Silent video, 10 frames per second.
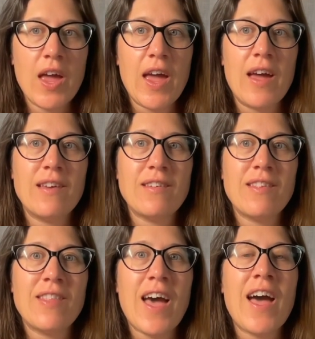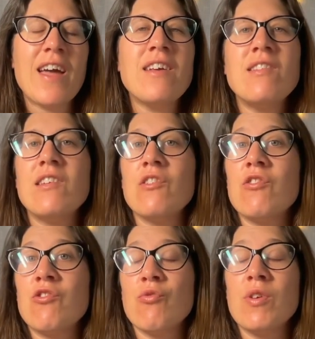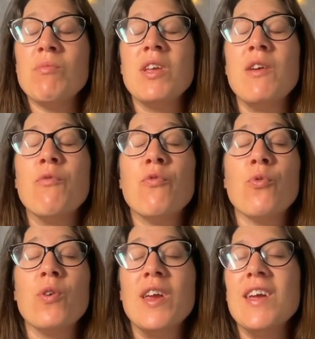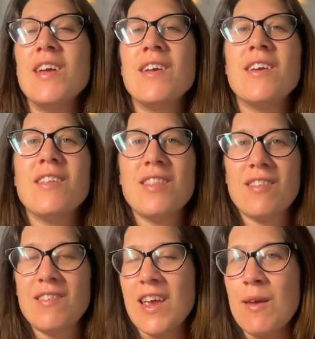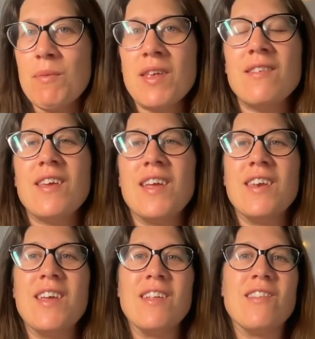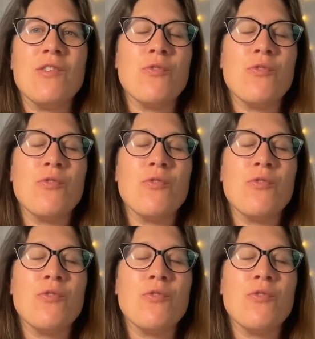And that is an extremely freeing statement, and it's a